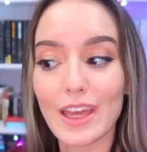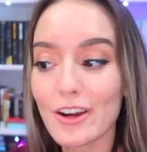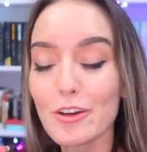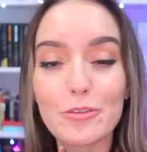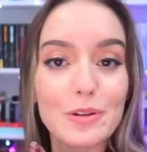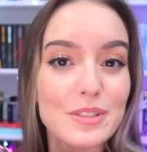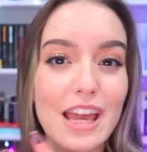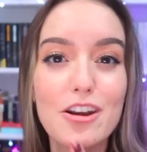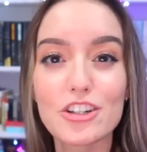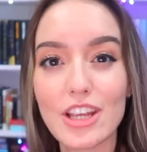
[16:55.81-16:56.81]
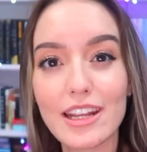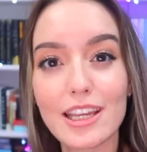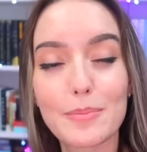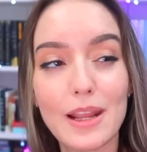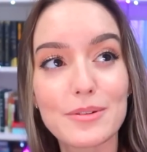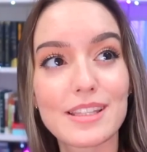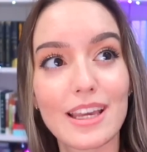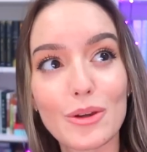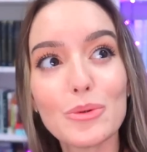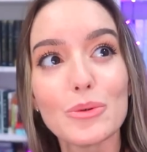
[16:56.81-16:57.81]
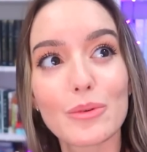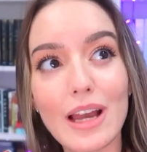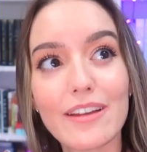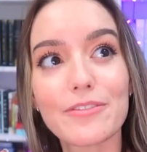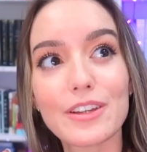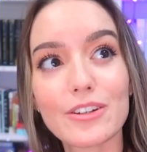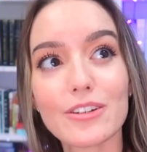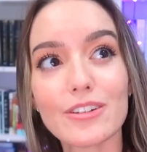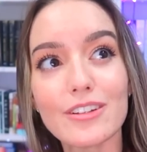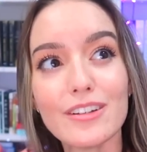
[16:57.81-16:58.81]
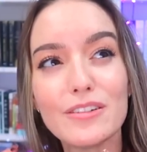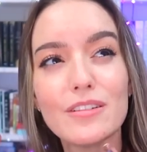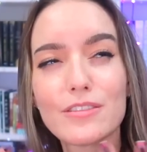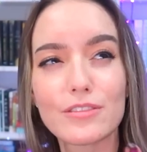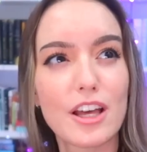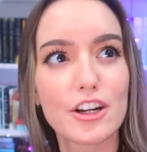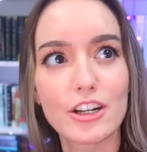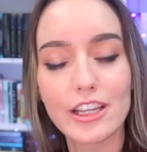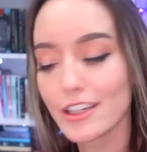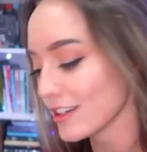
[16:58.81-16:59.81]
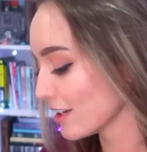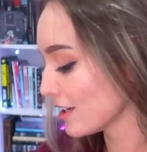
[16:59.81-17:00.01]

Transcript: I don't know if it was energetic, but I was like, ooh, I feel fluttery.